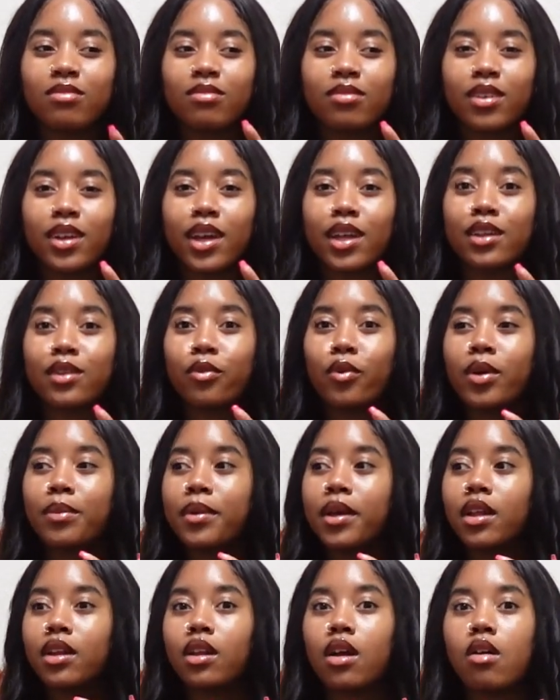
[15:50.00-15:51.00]
because we be
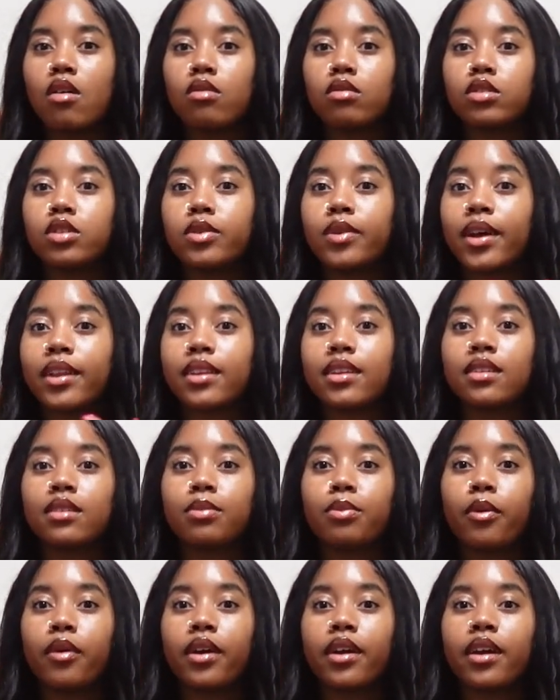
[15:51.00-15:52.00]
alone too. At this
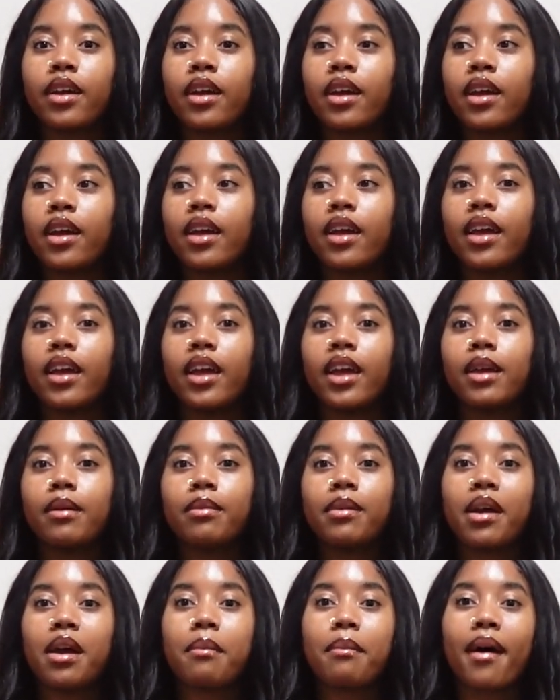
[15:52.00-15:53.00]
point, he
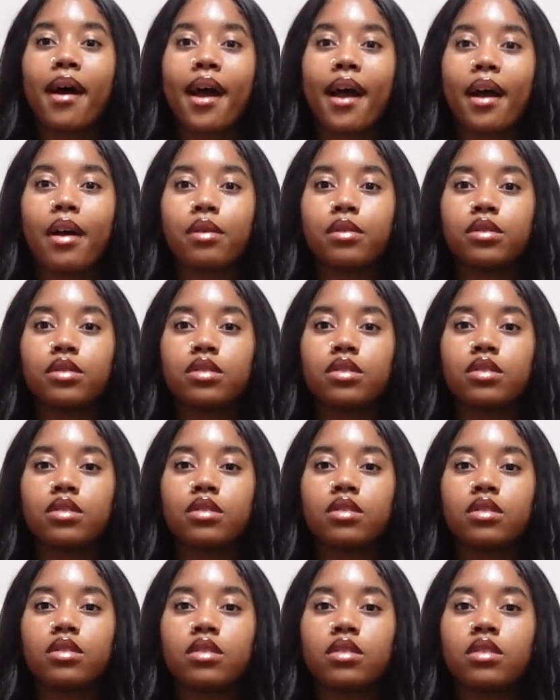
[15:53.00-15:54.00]
be at my house,
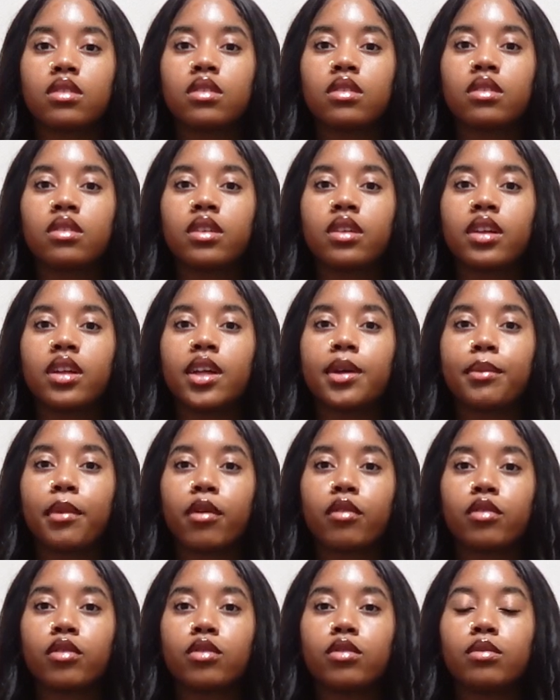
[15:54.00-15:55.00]
in my
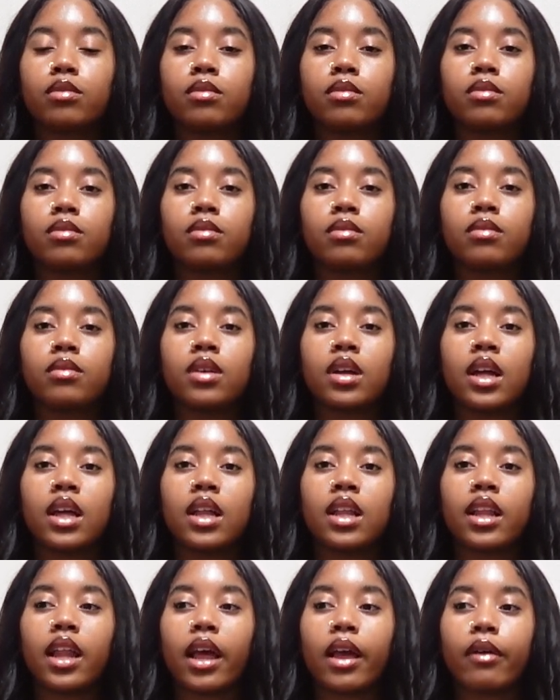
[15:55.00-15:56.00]
room,
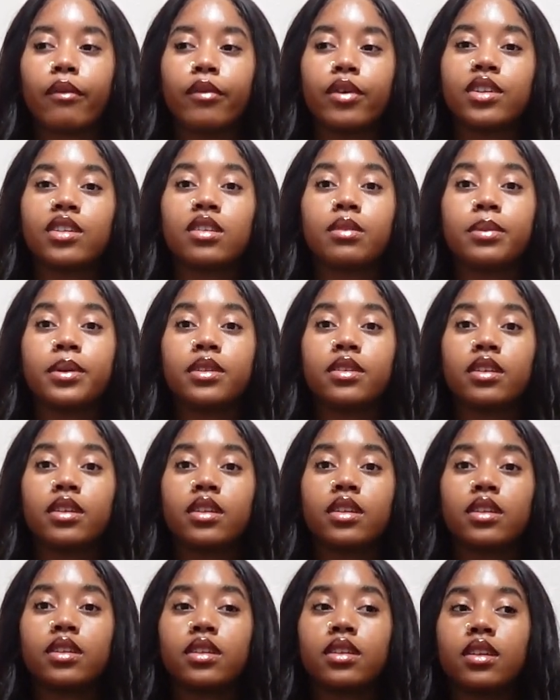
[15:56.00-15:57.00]
like, we just be
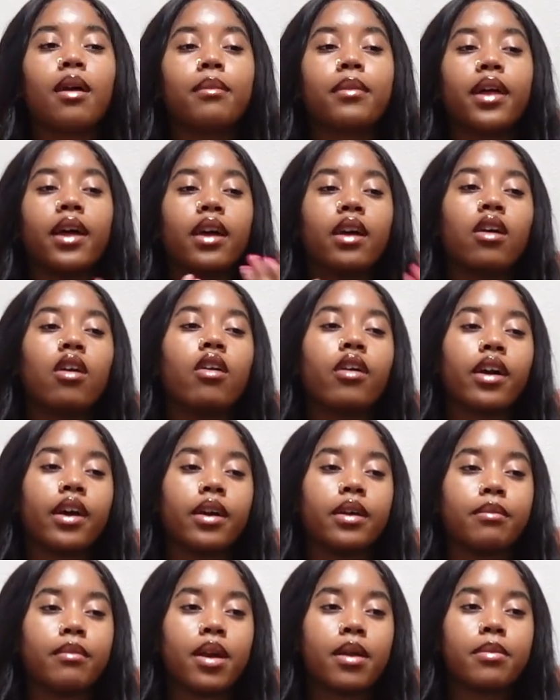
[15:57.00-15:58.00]
chilling. I'm like,
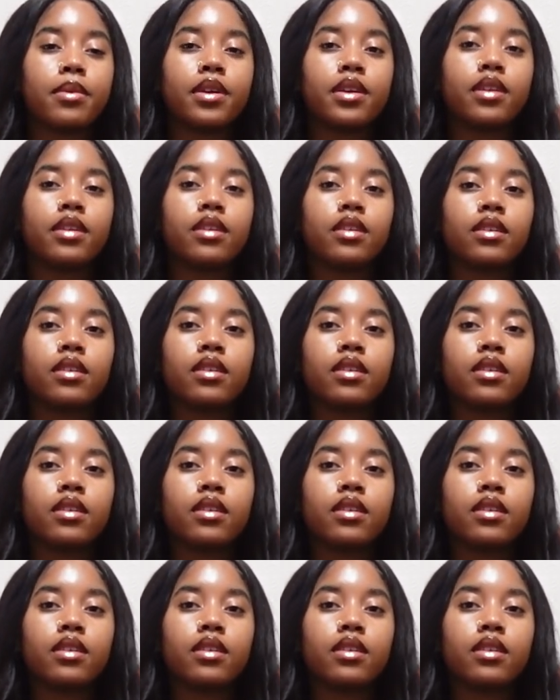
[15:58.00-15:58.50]
okay, maybe